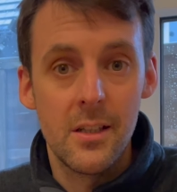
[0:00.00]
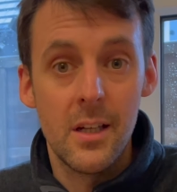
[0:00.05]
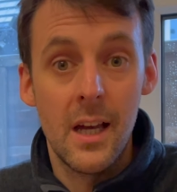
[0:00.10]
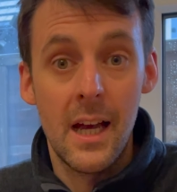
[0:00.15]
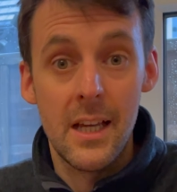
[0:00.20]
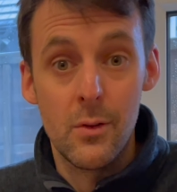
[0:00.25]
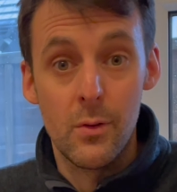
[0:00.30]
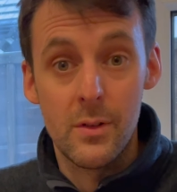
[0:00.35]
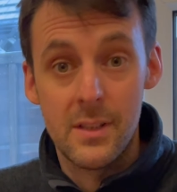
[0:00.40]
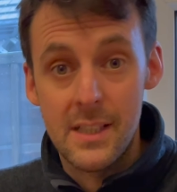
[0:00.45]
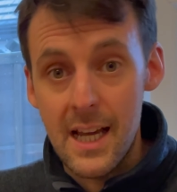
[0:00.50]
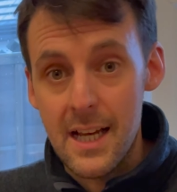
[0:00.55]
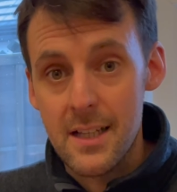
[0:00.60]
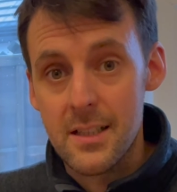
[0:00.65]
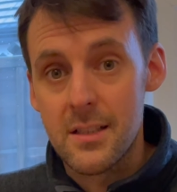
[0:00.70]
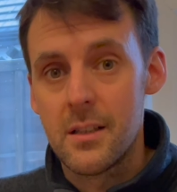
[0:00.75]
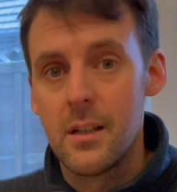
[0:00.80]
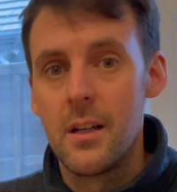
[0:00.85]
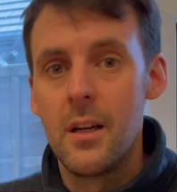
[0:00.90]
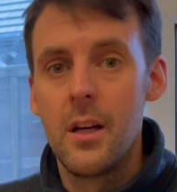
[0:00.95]
at your
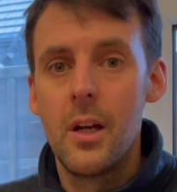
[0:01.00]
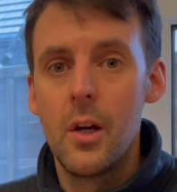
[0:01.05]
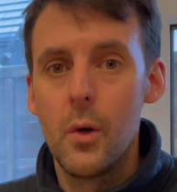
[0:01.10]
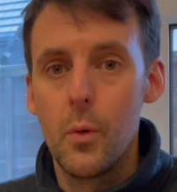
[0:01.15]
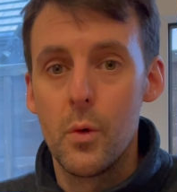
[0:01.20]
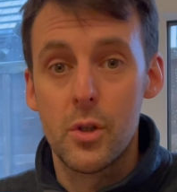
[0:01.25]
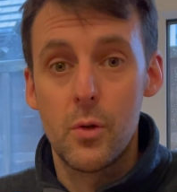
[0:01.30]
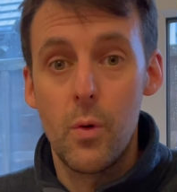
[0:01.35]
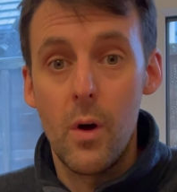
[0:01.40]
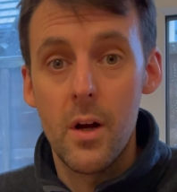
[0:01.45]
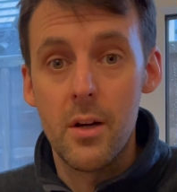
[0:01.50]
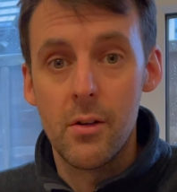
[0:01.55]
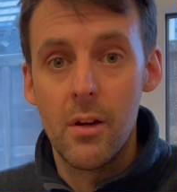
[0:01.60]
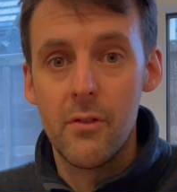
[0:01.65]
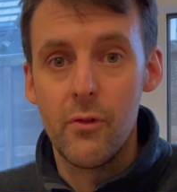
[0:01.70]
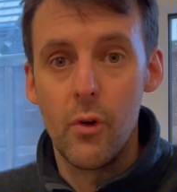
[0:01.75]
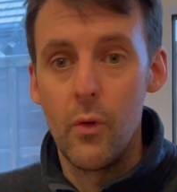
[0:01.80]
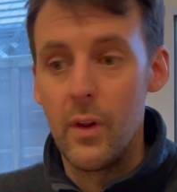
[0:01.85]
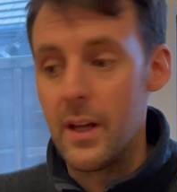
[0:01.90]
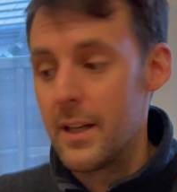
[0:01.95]
desk, was quite
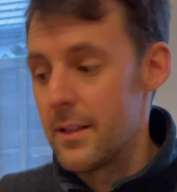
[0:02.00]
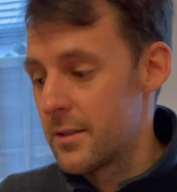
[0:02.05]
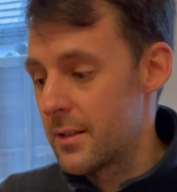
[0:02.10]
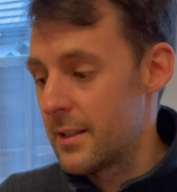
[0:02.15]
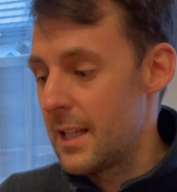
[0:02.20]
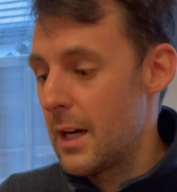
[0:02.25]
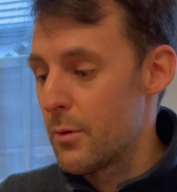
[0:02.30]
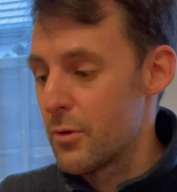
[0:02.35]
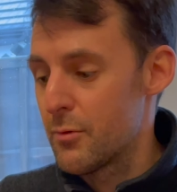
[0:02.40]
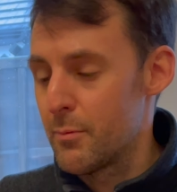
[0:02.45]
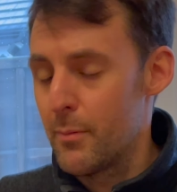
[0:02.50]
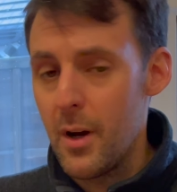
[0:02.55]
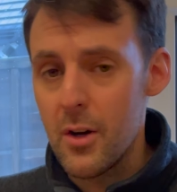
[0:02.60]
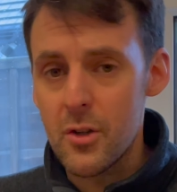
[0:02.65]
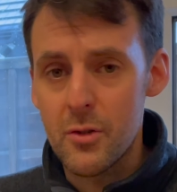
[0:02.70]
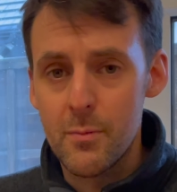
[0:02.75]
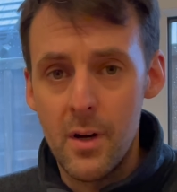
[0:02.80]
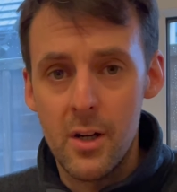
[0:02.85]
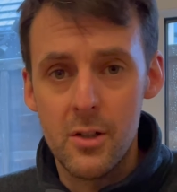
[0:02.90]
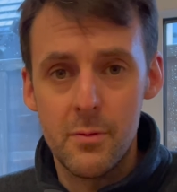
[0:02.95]
novel then. So that was much,
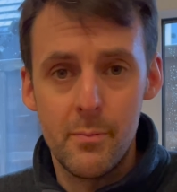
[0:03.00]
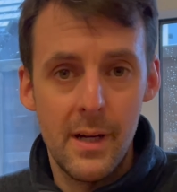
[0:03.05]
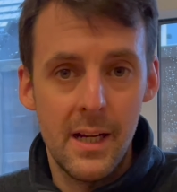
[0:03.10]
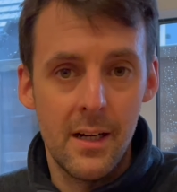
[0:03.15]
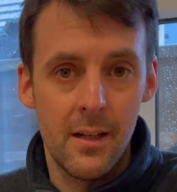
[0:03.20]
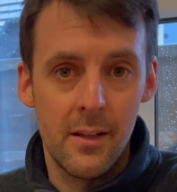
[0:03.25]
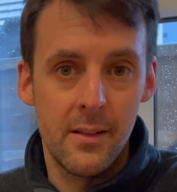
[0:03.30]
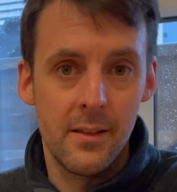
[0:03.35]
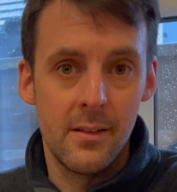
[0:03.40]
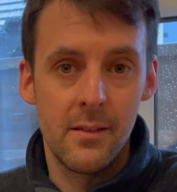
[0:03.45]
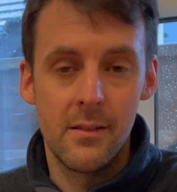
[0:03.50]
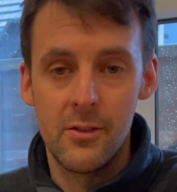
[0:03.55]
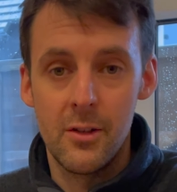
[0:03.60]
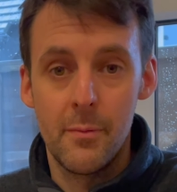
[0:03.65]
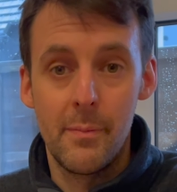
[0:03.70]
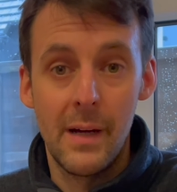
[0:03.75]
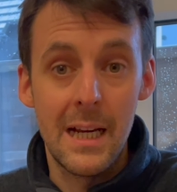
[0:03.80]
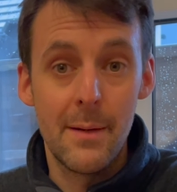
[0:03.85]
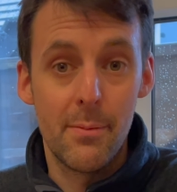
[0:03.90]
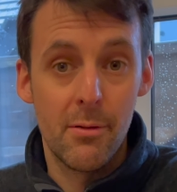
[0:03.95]
much better than the
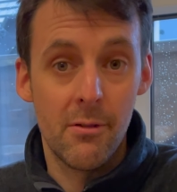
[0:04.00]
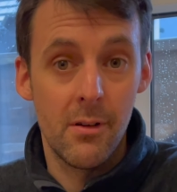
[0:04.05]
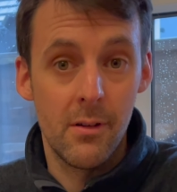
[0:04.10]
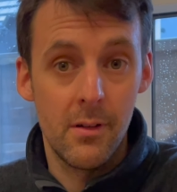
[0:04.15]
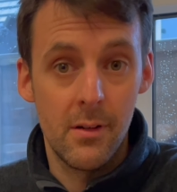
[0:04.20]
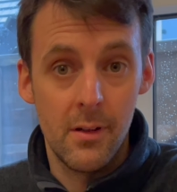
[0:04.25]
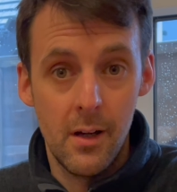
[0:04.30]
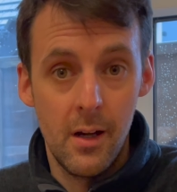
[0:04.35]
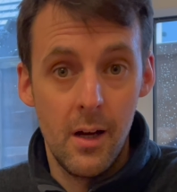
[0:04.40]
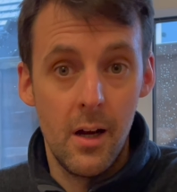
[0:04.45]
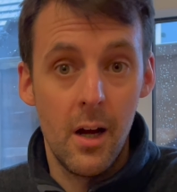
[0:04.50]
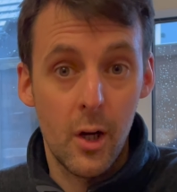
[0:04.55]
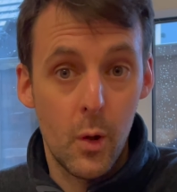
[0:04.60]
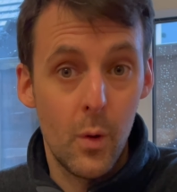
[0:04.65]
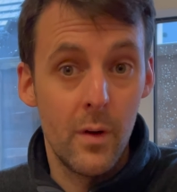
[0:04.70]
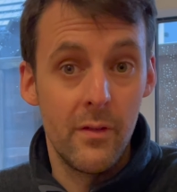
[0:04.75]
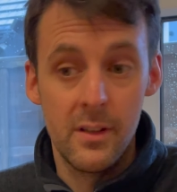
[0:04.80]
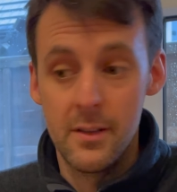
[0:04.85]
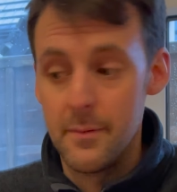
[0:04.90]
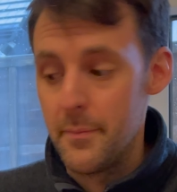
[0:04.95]
paper
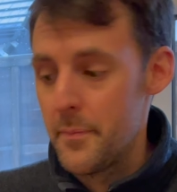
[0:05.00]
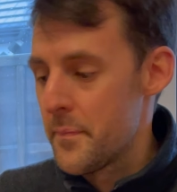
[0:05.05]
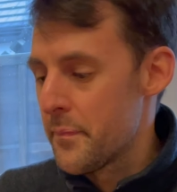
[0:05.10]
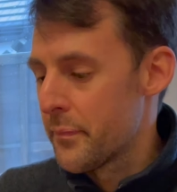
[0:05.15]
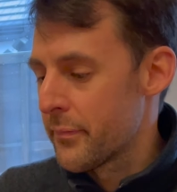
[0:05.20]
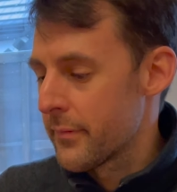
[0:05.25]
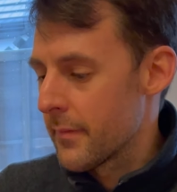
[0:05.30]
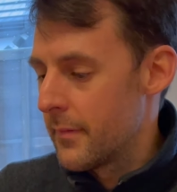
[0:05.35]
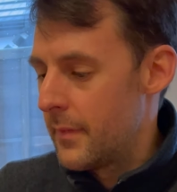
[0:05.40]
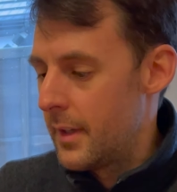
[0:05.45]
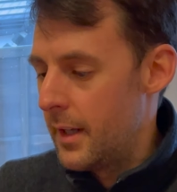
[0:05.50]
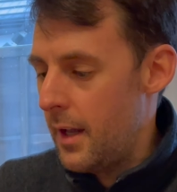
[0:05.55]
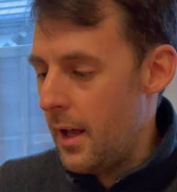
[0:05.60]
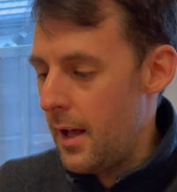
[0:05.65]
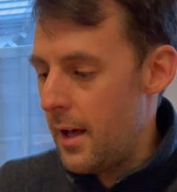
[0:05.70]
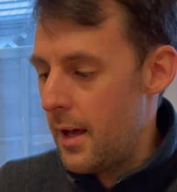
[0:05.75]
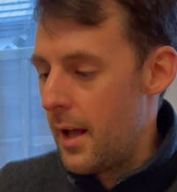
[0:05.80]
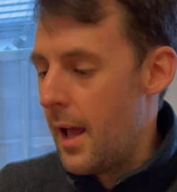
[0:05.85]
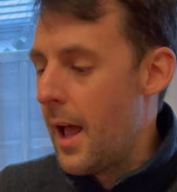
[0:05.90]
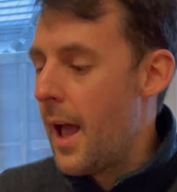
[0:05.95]
equivalent.
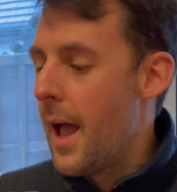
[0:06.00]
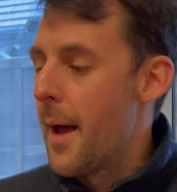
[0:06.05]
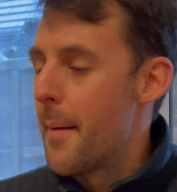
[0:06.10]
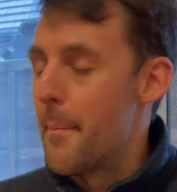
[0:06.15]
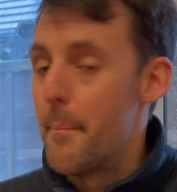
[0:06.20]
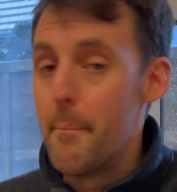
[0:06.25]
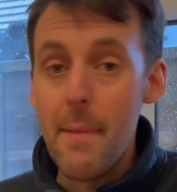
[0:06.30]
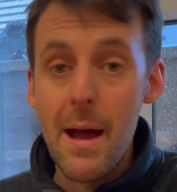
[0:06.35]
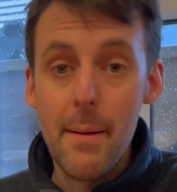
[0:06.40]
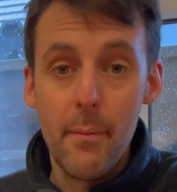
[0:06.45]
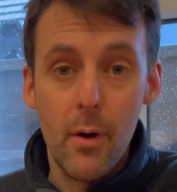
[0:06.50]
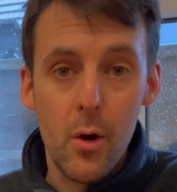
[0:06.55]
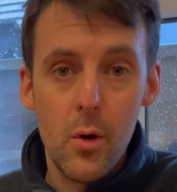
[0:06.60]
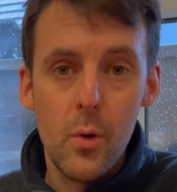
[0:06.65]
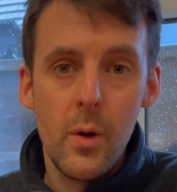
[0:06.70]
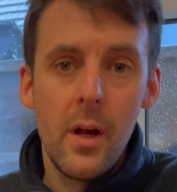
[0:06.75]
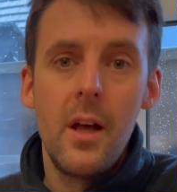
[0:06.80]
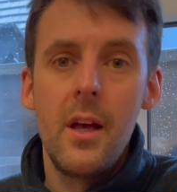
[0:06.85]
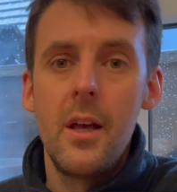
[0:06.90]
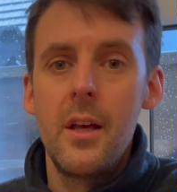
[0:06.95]
Memo,
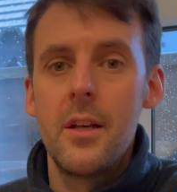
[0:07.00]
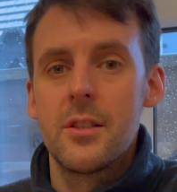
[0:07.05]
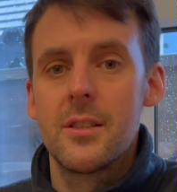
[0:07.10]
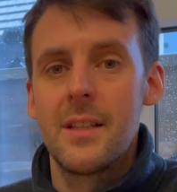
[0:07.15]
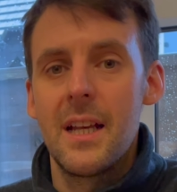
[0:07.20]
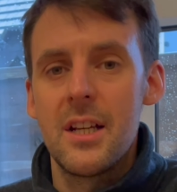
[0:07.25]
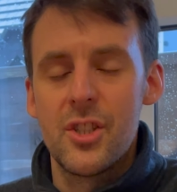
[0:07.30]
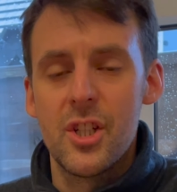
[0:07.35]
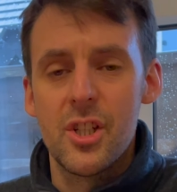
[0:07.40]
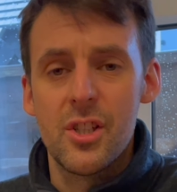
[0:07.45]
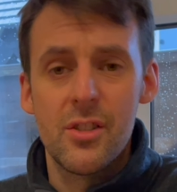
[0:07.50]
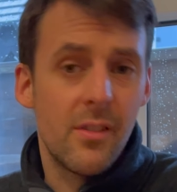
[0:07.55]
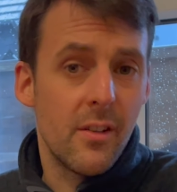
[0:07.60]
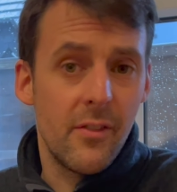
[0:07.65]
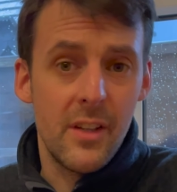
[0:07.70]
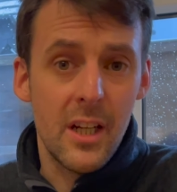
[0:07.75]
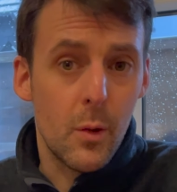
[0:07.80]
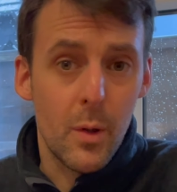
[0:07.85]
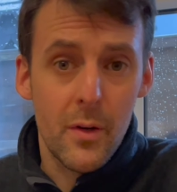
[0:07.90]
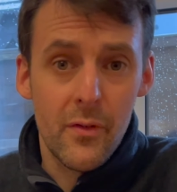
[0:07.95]
so that's just the
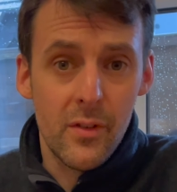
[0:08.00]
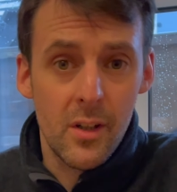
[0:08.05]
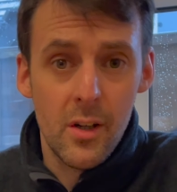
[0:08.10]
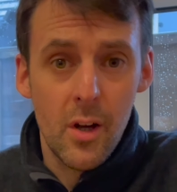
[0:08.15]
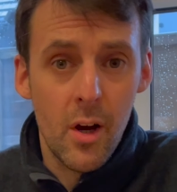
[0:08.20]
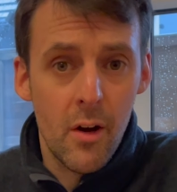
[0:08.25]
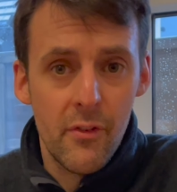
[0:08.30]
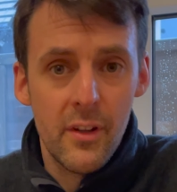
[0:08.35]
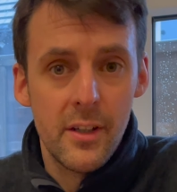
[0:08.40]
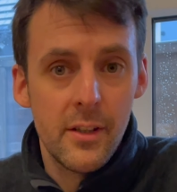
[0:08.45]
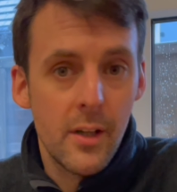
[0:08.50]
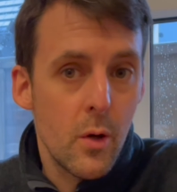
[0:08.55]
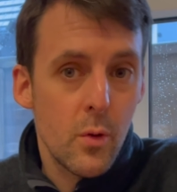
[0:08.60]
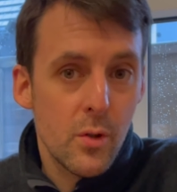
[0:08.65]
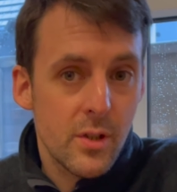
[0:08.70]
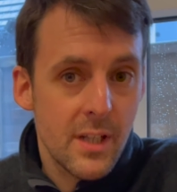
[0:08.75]
equivalent of the Notes